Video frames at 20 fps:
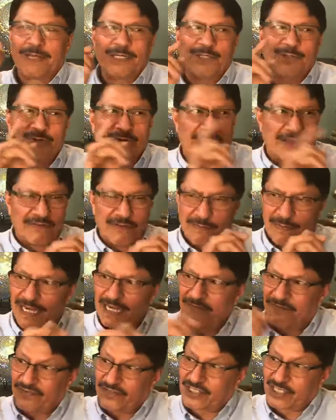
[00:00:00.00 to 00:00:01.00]
and you have a
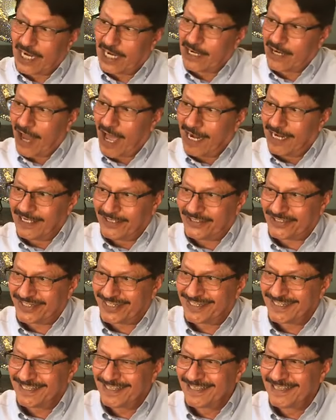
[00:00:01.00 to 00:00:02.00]
beneficial knowledge
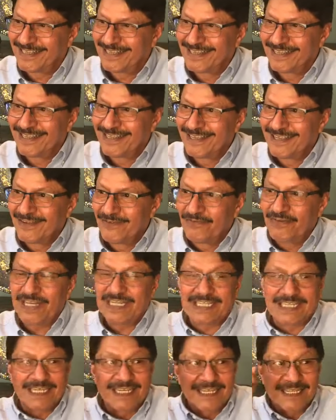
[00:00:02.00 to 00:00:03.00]

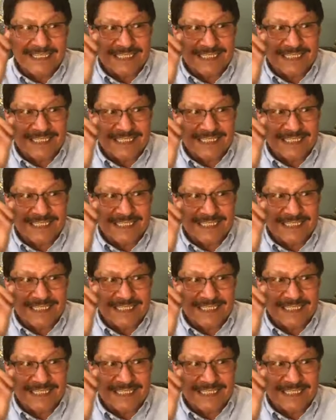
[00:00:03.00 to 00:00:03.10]
which